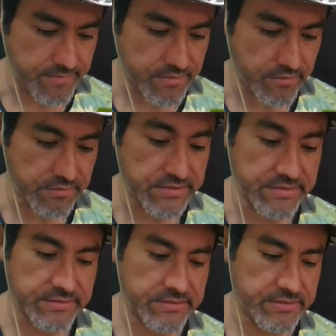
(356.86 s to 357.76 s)
Hold
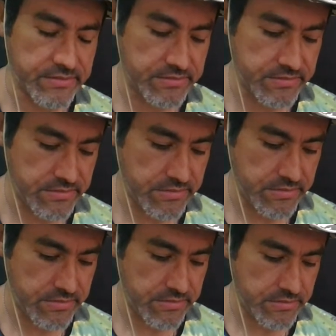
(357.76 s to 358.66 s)
on.
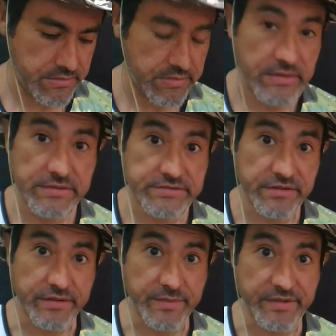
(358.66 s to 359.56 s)

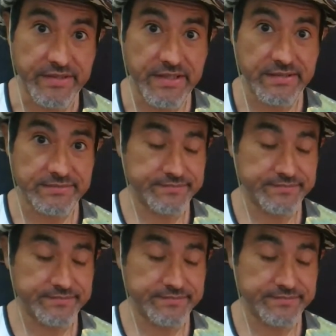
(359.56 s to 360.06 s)
Sorry about that.